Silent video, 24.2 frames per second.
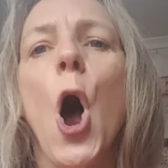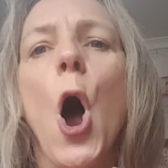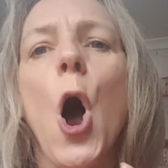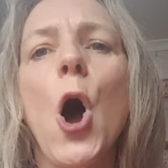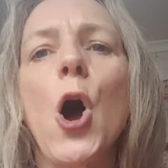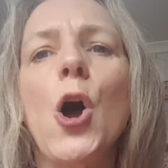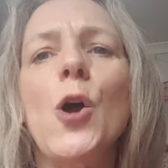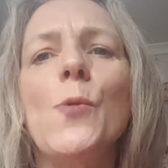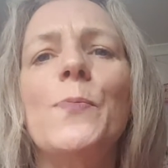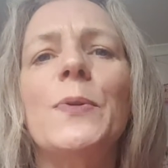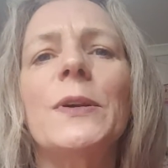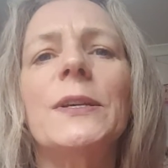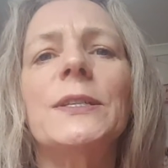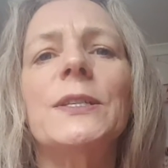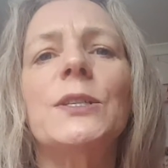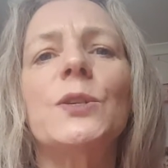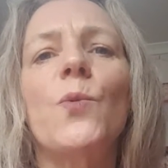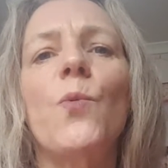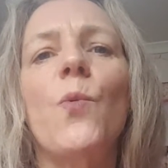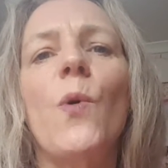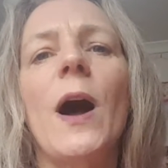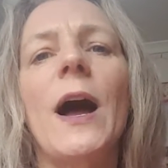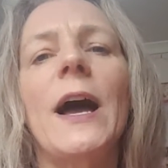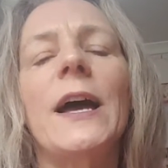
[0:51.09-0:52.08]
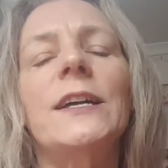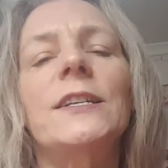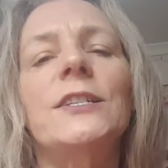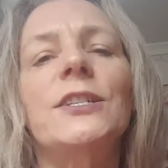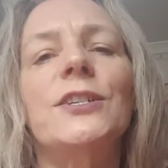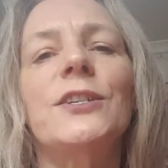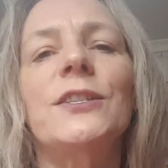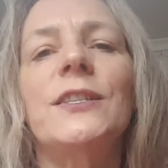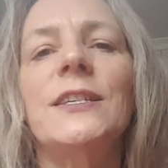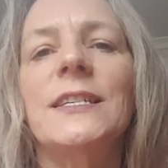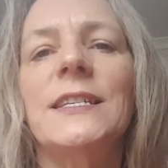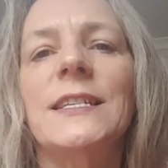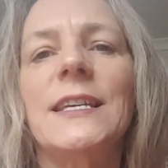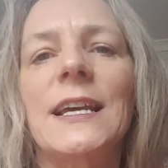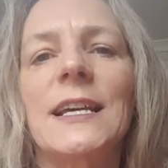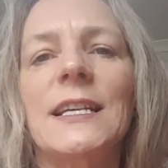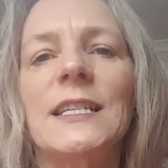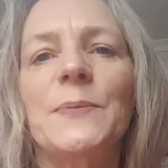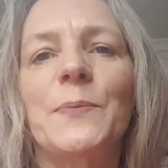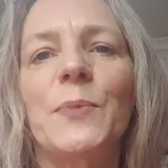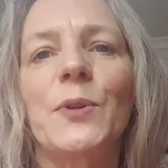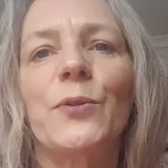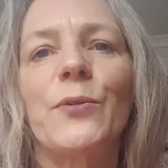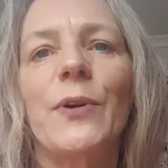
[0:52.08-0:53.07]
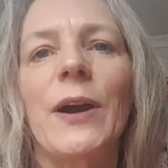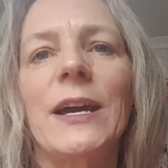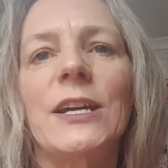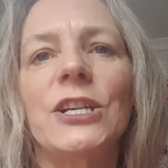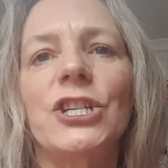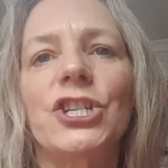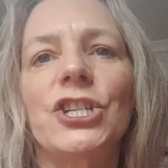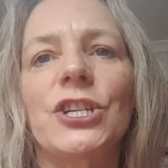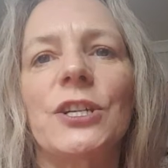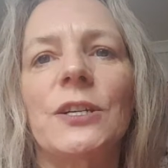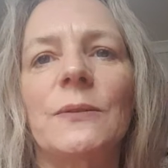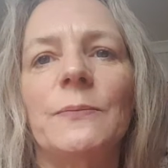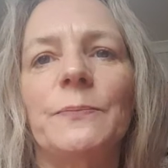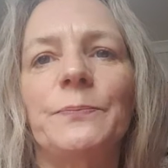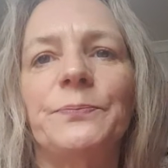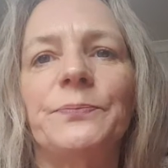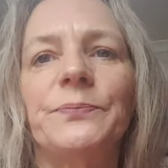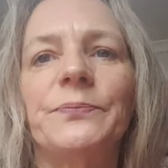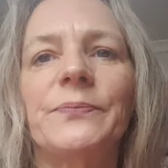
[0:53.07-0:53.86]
opens the way to this exploration.